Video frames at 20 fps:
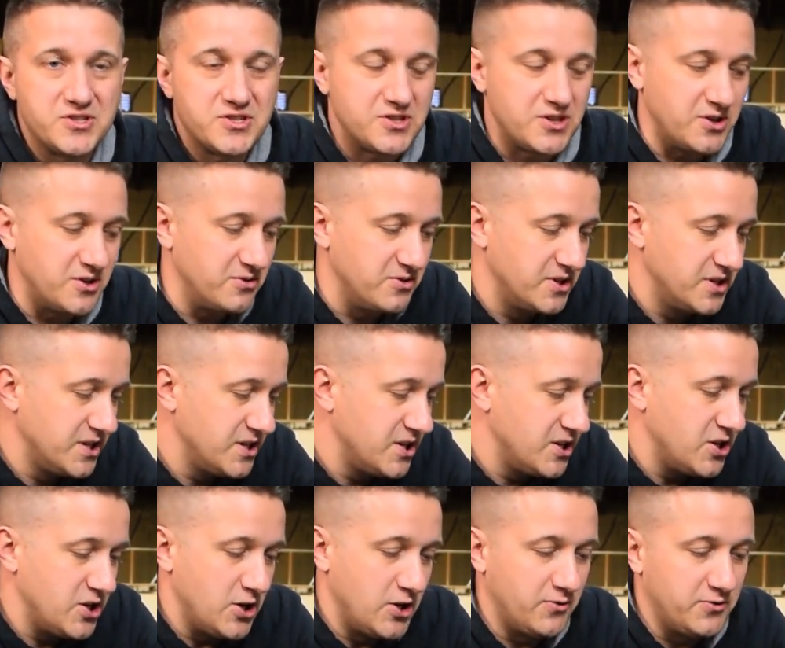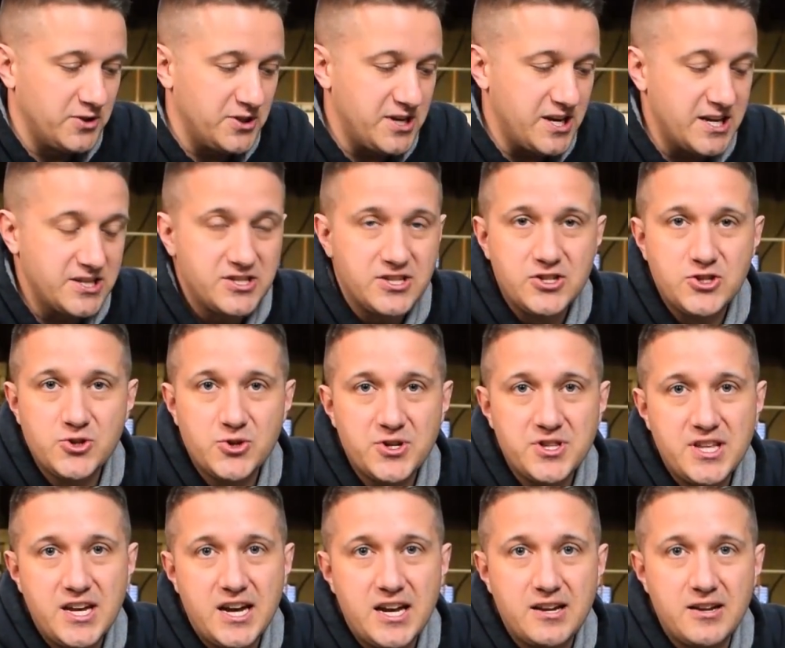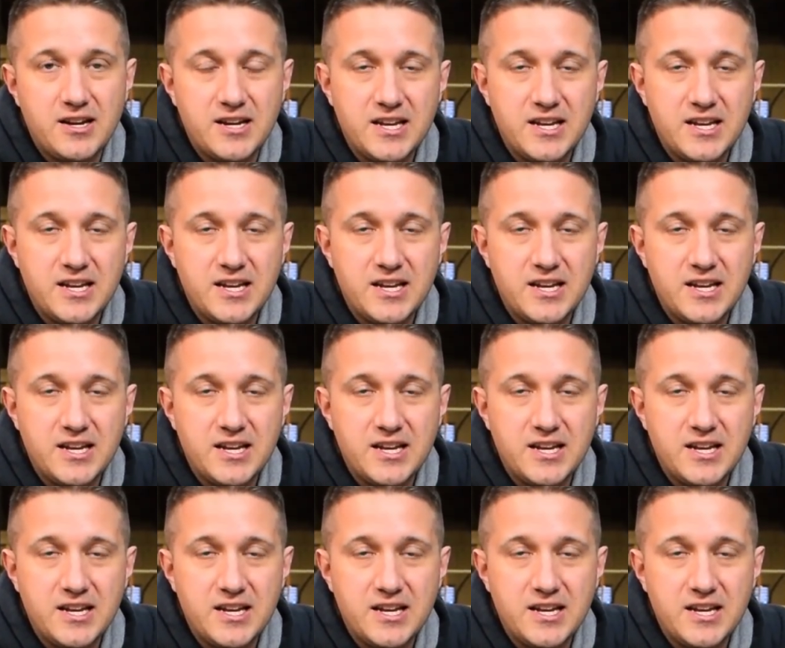So hopefully you guys enjoyed that.